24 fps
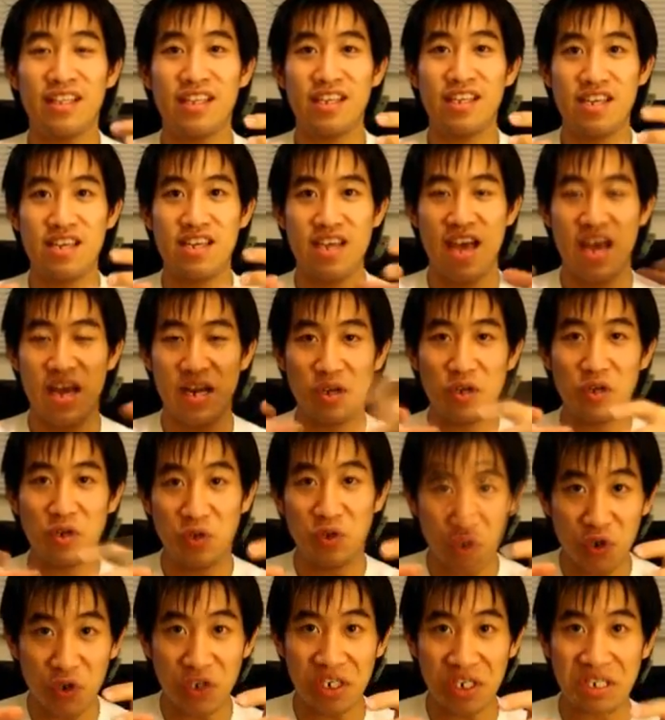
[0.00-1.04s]
You had no
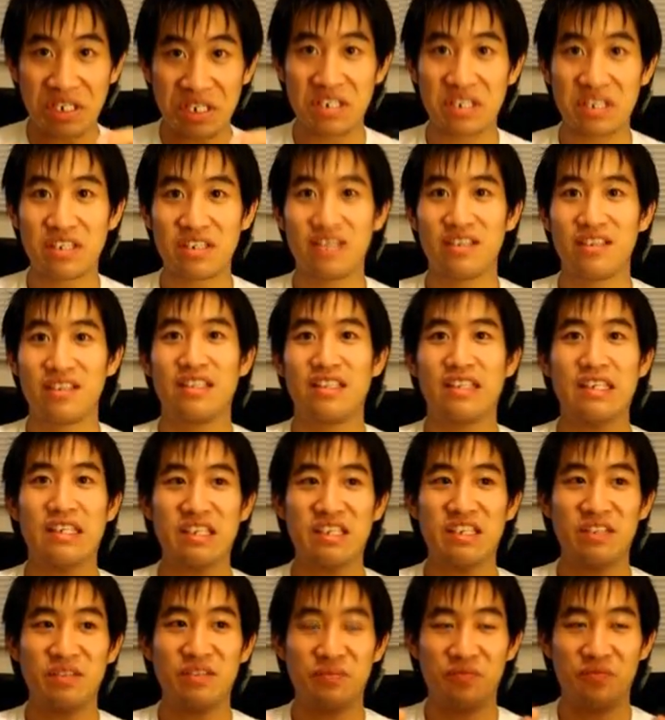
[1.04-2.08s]
choice.
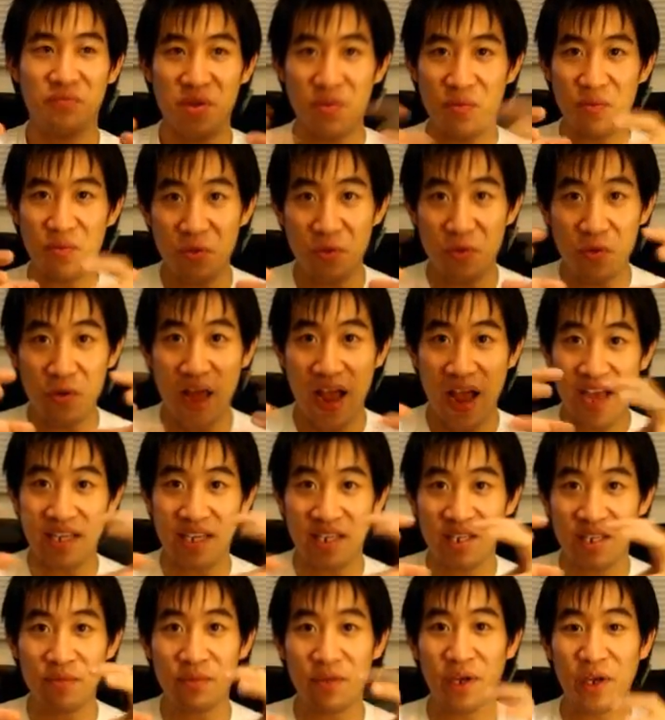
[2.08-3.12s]
Yeah, people
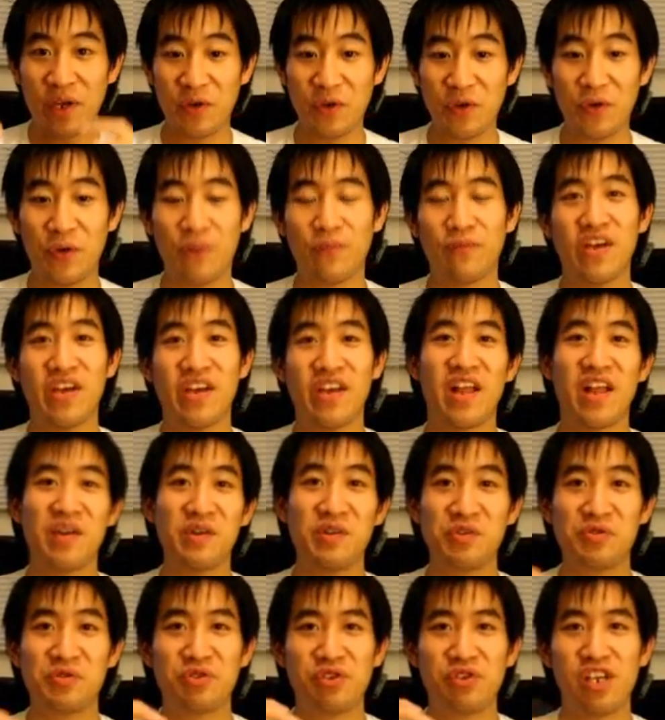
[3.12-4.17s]
had to mingle, and that
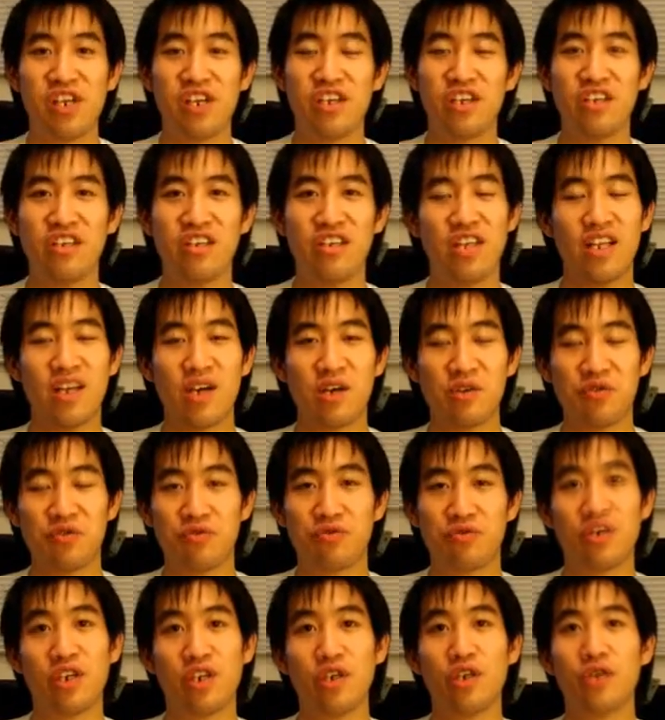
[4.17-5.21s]
was really good. That was
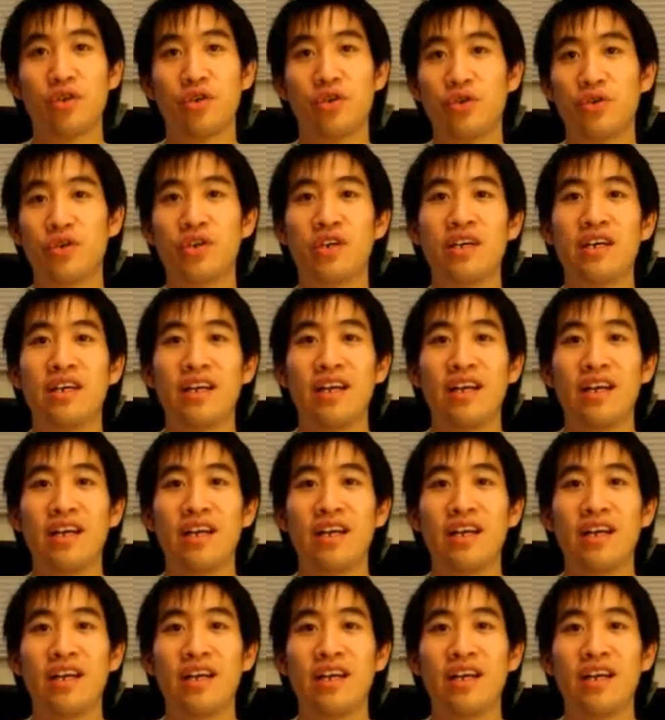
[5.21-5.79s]
really cool.